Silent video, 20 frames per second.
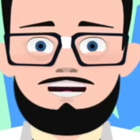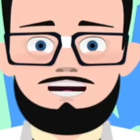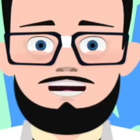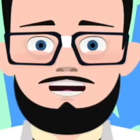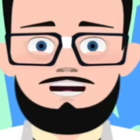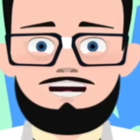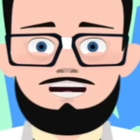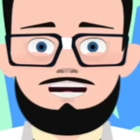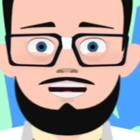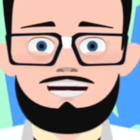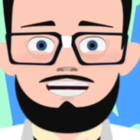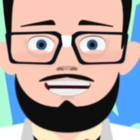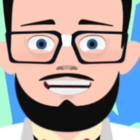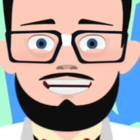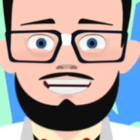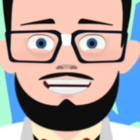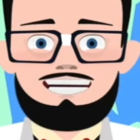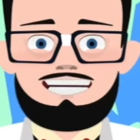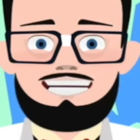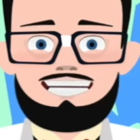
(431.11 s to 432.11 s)
at different
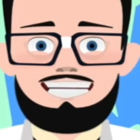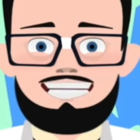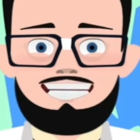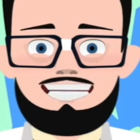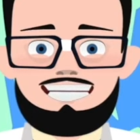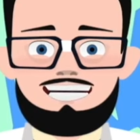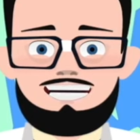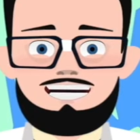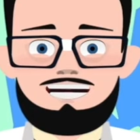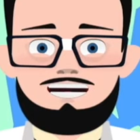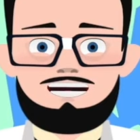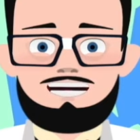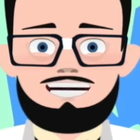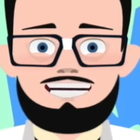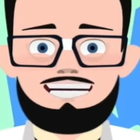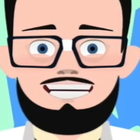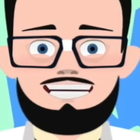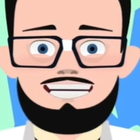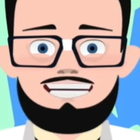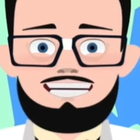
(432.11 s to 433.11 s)
speeds
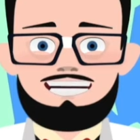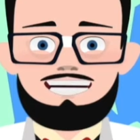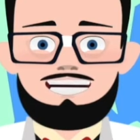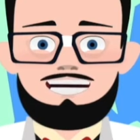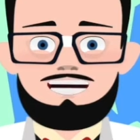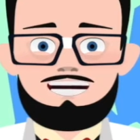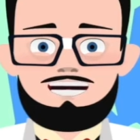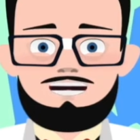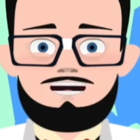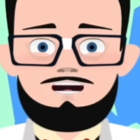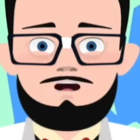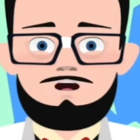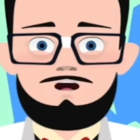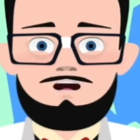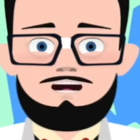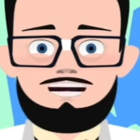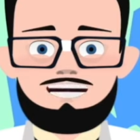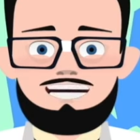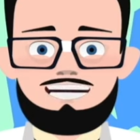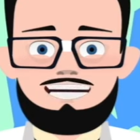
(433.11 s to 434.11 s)
and sends more
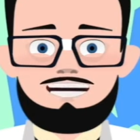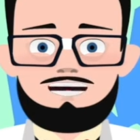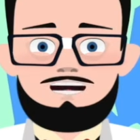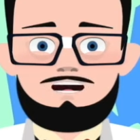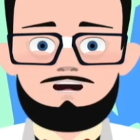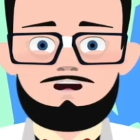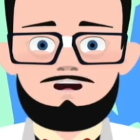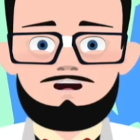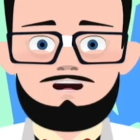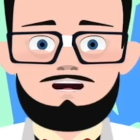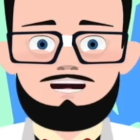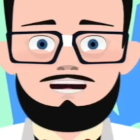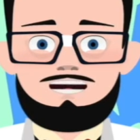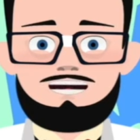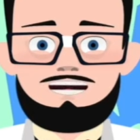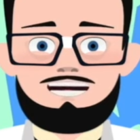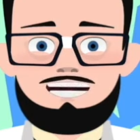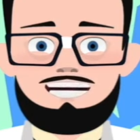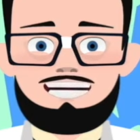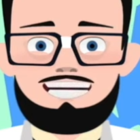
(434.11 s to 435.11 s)
power where it's
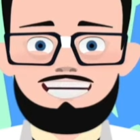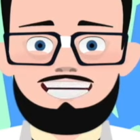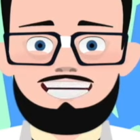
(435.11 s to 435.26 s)
needed.